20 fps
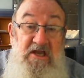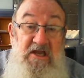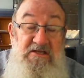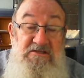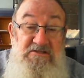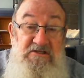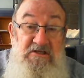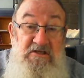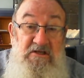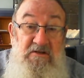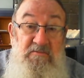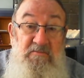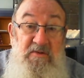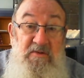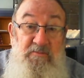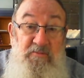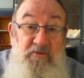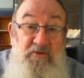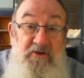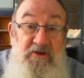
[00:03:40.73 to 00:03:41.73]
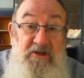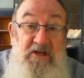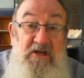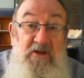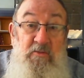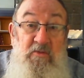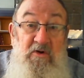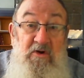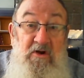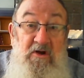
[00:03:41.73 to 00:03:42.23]
as in Papua New
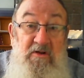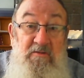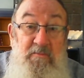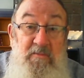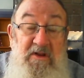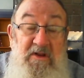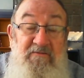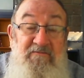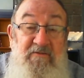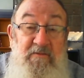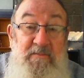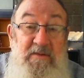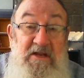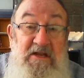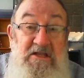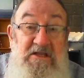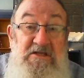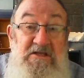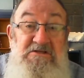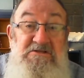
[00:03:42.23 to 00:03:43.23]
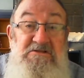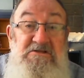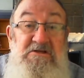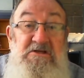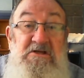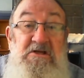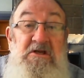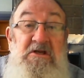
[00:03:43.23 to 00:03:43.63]
Guinea, where I've been for many years,